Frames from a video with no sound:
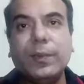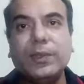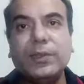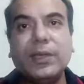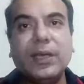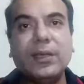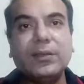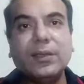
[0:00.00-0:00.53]

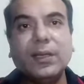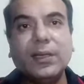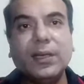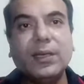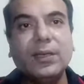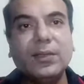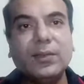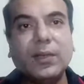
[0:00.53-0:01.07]
share
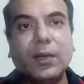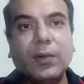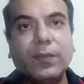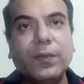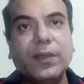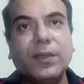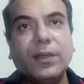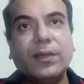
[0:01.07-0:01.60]
certain discount
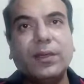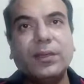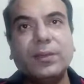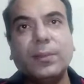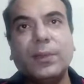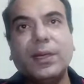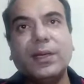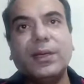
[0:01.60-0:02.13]
with the customer.